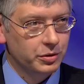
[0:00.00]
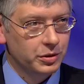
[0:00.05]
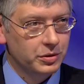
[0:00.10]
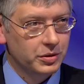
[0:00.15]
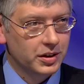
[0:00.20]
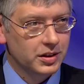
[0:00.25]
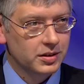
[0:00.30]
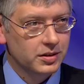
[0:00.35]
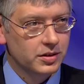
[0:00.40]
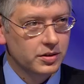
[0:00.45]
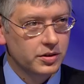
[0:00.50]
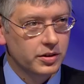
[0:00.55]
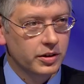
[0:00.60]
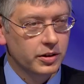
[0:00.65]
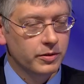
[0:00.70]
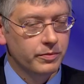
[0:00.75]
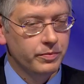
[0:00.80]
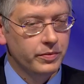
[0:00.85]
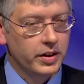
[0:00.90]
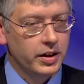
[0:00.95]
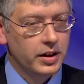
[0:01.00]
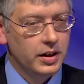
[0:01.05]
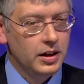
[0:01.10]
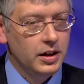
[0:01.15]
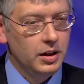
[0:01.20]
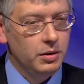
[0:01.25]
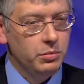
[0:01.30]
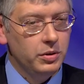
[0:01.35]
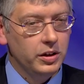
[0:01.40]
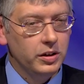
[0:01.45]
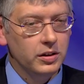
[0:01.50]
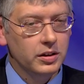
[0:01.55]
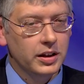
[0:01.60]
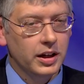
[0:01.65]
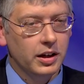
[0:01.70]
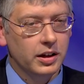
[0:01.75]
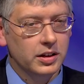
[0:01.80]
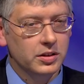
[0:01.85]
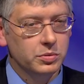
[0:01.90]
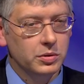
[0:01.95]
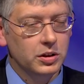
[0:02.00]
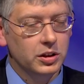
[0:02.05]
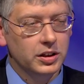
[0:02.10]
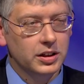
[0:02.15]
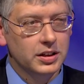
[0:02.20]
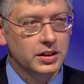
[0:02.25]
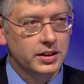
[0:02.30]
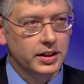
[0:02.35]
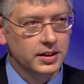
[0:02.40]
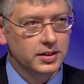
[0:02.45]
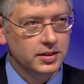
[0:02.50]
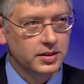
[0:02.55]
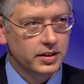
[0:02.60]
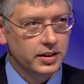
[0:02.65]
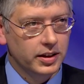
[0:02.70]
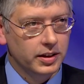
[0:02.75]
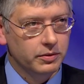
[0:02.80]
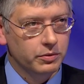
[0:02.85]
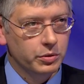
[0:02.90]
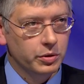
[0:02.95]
request this year. But other than that, as we look at density,